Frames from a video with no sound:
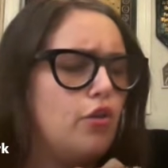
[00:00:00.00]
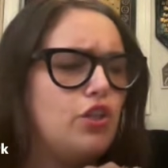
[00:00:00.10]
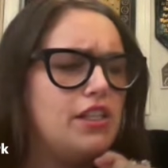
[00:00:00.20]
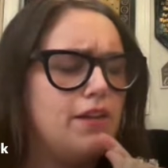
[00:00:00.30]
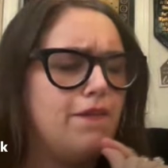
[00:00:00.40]

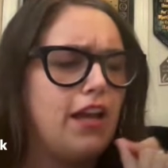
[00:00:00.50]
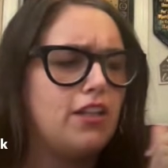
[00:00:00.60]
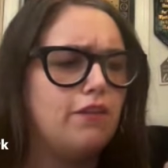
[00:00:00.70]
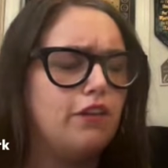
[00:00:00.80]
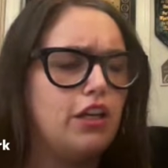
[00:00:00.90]
just
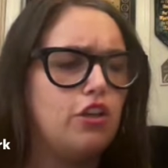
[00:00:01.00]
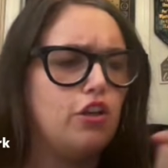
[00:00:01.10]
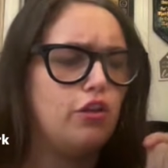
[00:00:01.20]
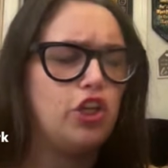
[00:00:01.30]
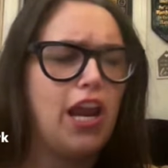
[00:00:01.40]
effectively
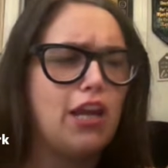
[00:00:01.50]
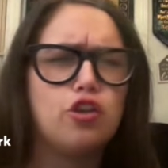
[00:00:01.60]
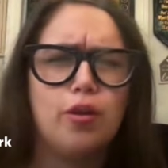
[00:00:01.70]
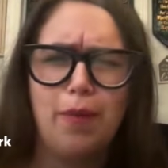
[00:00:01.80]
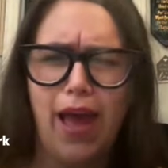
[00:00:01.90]

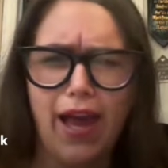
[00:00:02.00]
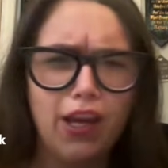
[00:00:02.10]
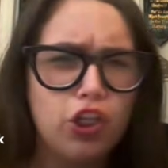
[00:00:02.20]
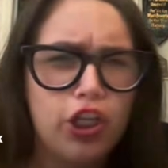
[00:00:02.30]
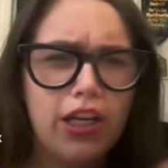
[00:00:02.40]
change the
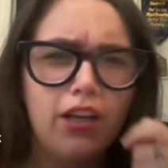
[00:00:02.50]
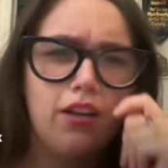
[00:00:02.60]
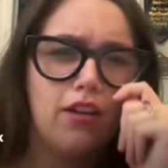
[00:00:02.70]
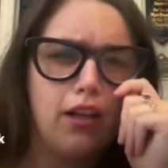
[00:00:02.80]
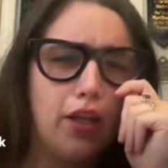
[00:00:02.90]
packaging
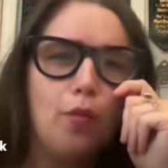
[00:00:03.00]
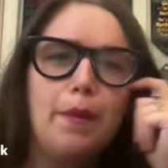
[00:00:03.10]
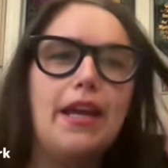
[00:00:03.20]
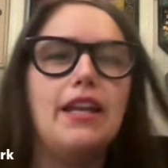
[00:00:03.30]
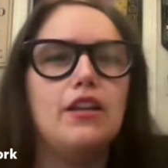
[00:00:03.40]
a little
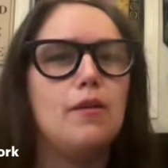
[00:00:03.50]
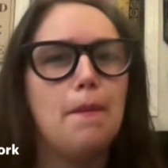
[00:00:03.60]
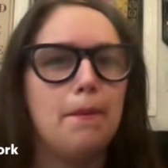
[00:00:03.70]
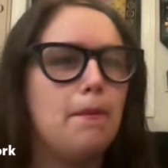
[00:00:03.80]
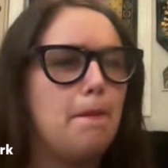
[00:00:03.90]
bit.
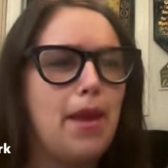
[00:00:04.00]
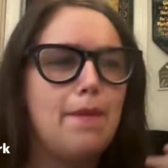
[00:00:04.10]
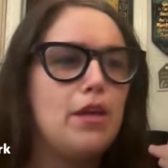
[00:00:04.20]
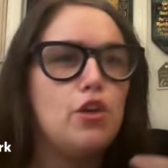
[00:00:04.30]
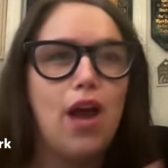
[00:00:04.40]

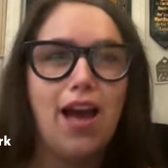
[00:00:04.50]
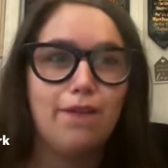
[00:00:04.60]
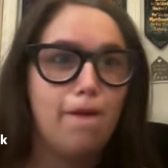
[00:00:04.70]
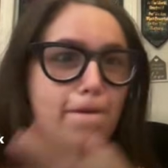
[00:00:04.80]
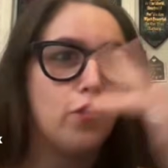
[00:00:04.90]
Maybe you
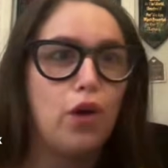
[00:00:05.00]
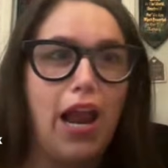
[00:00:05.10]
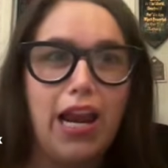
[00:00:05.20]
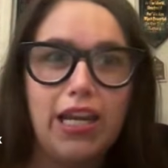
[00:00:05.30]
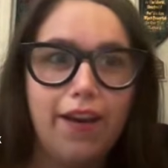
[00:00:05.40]
have a
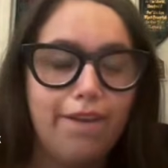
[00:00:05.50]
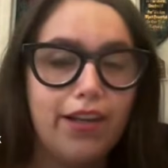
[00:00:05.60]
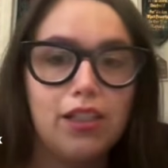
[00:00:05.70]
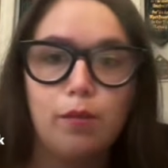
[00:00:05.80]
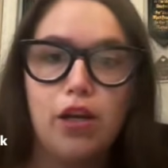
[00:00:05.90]
variety of
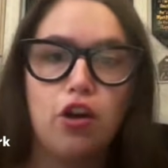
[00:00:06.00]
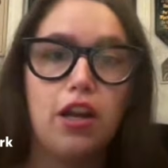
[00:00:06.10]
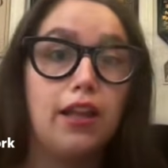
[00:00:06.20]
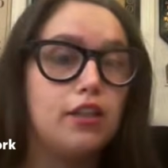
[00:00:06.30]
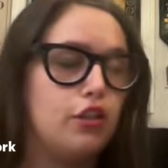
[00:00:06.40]

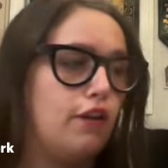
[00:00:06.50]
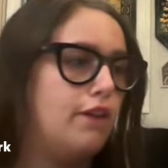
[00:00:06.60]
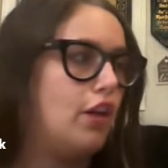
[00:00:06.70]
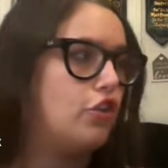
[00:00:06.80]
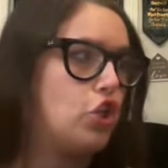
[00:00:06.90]
experience. You've
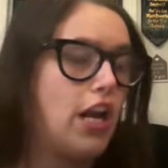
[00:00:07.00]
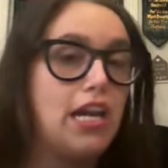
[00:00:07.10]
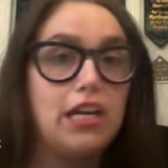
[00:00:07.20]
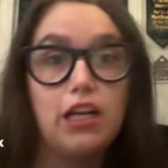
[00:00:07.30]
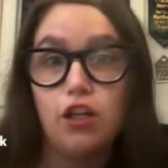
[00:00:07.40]
done
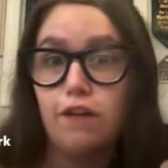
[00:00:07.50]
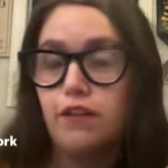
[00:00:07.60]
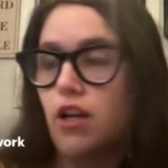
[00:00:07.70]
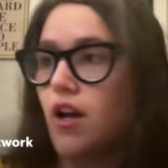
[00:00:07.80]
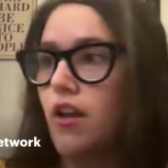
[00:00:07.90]
training, you've
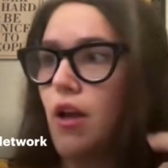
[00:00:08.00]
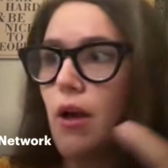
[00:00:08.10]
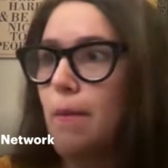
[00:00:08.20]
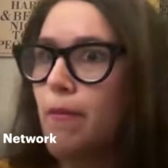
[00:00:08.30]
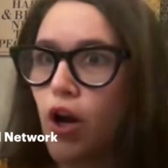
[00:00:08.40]
done
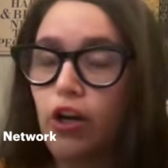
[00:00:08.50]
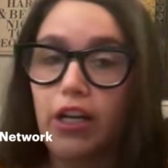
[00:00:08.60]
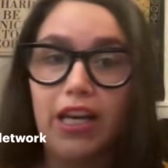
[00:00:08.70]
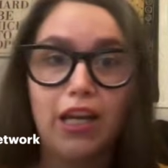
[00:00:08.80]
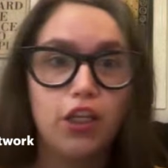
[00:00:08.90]

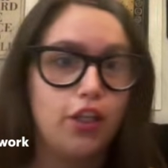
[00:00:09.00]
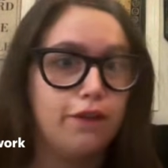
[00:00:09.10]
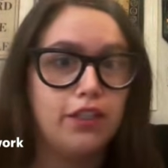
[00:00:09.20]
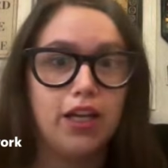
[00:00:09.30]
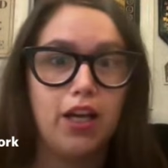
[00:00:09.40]
marketing,
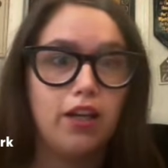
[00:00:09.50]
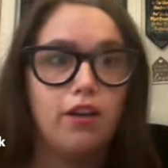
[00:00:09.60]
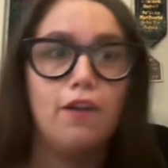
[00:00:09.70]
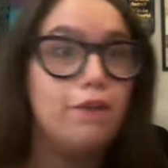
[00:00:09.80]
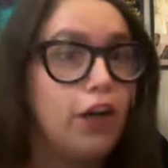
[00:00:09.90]
you've done
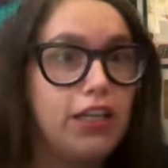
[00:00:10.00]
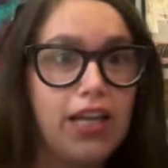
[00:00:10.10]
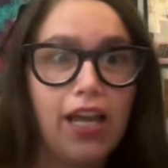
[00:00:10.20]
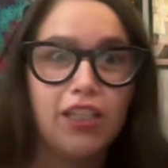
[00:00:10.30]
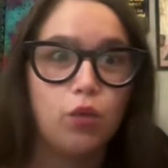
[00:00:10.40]
front
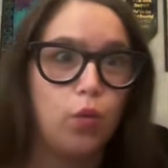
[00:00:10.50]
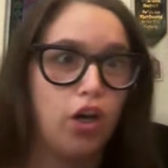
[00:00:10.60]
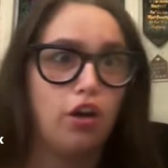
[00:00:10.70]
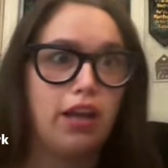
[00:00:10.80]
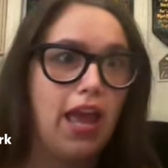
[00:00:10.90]
desk
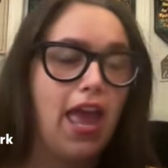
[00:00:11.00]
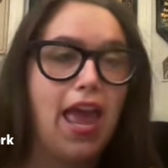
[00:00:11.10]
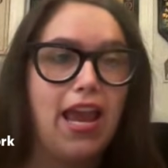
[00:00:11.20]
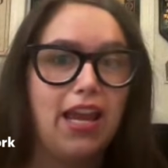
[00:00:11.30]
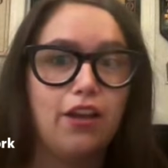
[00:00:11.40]
work,
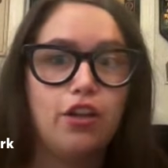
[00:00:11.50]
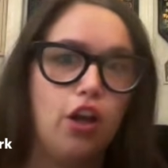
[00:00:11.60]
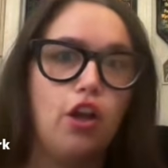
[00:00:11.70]
and